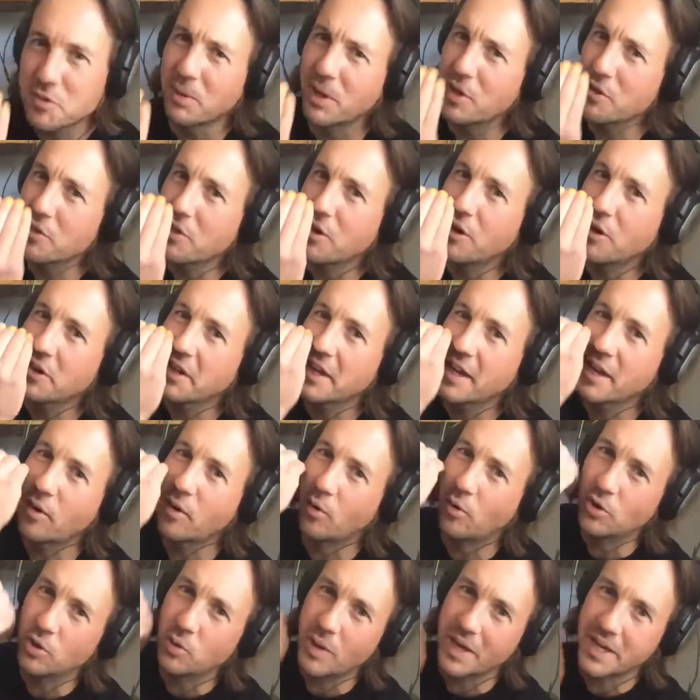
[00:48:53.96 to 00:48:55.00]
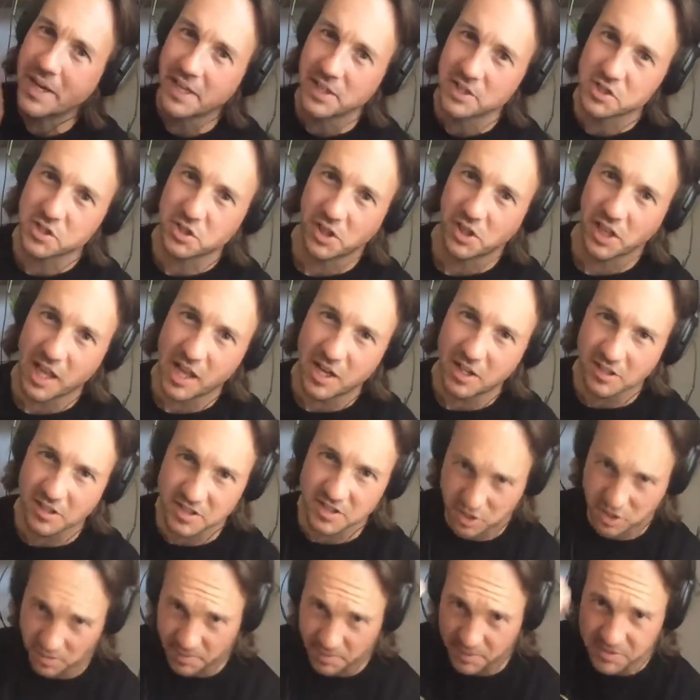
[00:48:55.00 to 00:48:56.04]
have to blow the hot air all the way into your
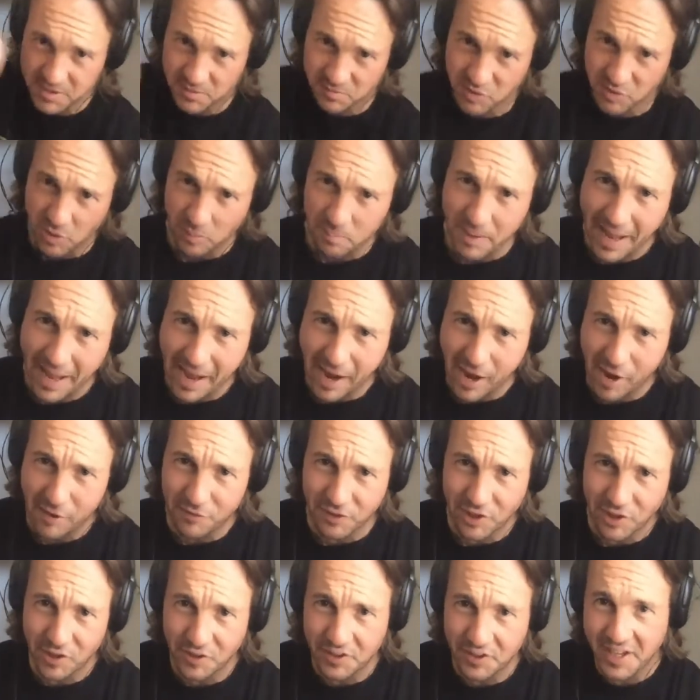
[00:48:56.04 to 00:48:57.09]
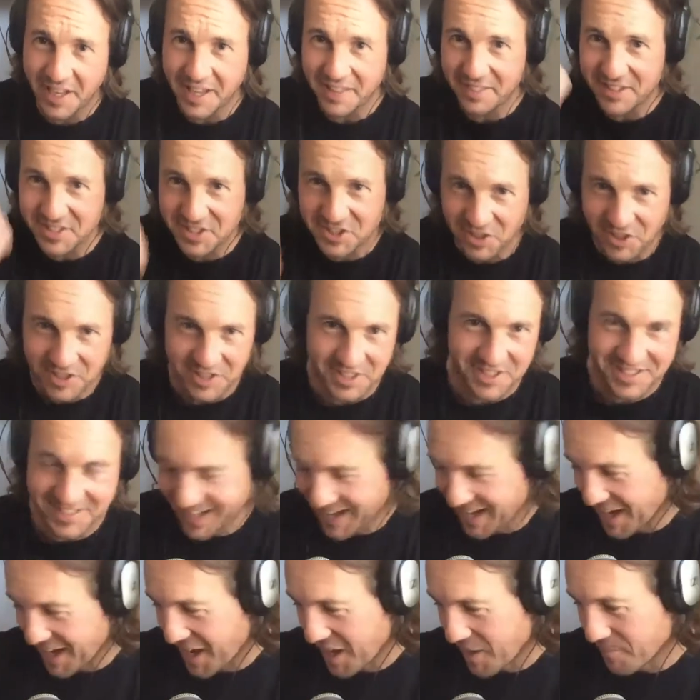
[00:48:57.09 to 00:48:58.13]
lungs. It's got to be some real mm. powerful hot air that's got
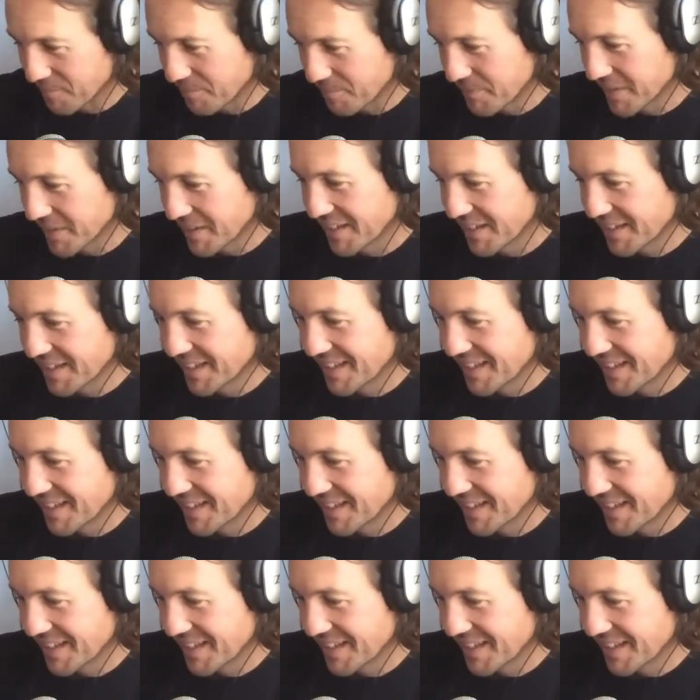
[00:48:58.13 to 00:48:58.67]
to. Hmm. Um,